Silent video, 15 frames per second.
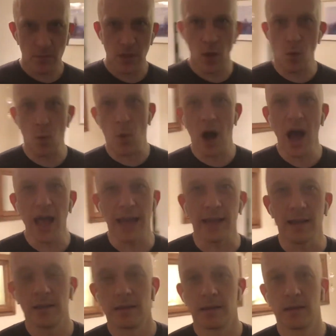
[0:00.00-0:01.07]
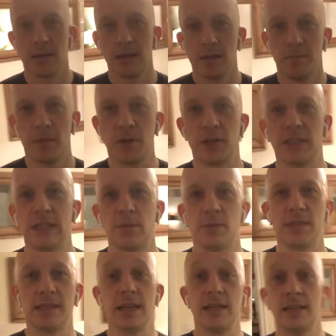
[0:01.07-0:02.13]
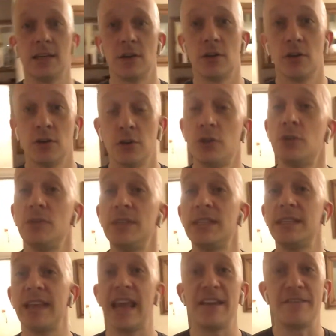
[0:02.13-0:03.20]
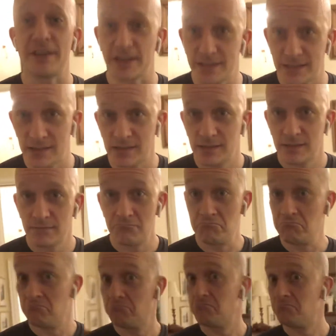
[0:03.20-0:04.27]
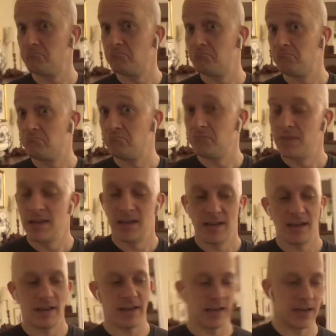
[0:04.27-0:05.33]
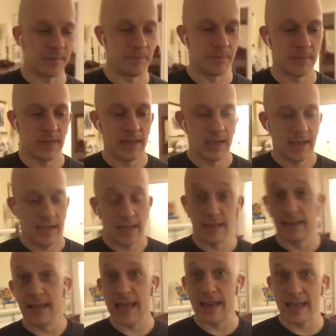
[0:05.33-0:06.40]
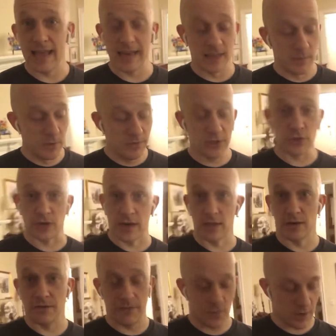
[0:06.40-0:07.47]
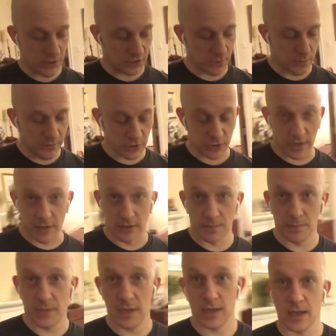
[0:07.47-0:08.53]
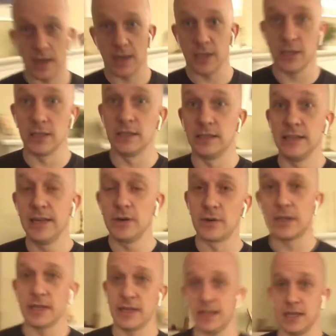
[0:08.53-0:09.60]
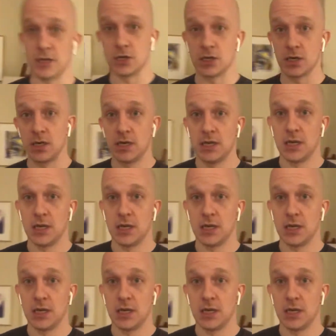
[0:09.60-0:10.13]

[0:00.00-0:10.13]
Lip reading: Why? Because he was sent here to save us. And in the movie trailer, if you watch the movie trailer, you'll literally hear